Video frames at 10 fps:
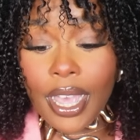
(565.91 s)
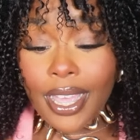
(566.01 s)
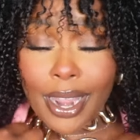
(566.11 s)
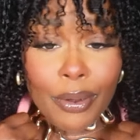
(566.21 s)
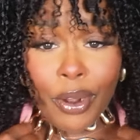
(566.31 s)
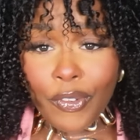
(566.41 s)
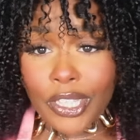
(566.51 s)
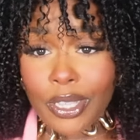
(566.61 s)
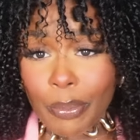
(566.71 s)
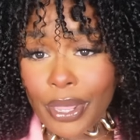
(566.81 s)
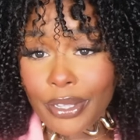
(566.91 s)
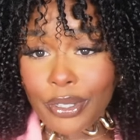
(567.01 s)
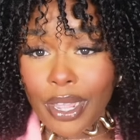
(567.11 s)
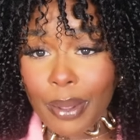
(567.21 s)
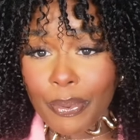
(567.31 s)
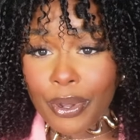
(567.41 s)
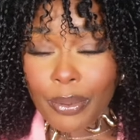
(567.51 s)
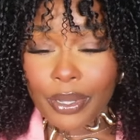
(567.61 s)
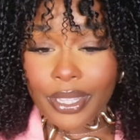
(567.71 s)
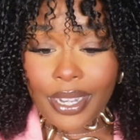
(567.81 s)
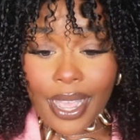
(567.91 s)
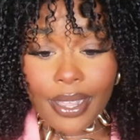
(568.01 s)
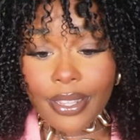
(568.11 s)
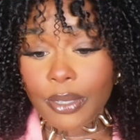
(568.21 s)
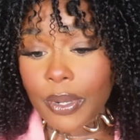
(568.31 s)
And I don't know if it's the blazer that I put on with the necklace,